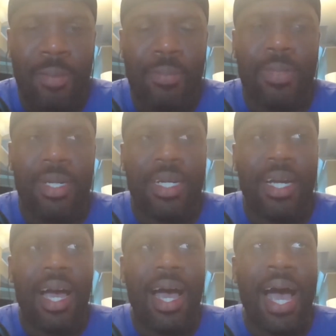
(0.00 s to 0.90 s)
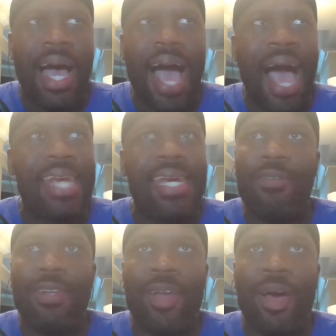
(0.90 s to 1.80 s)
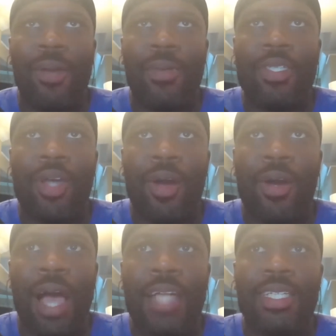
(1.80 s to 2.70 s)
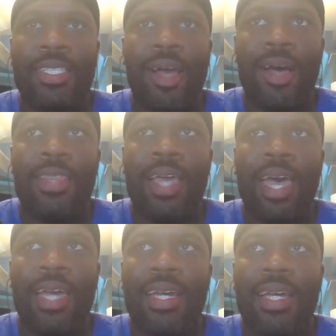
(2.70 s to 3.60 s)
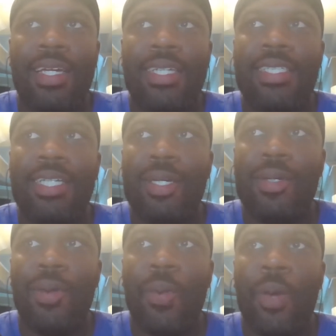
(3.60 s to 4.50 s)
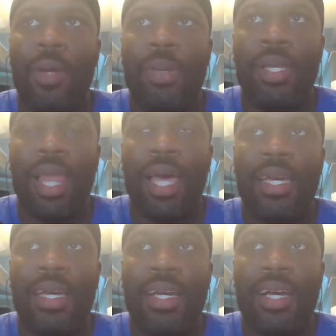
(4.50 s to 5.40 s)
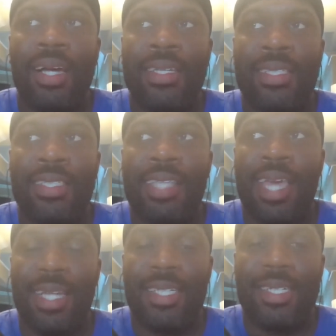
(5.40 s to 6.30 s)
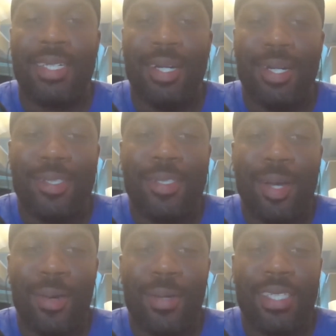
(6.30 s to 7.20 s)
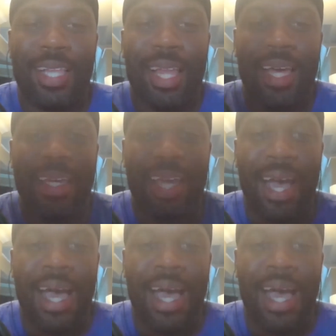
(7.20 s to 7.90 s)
Um, I never thought it was her. I just thought that she would be like a snitch. So it's like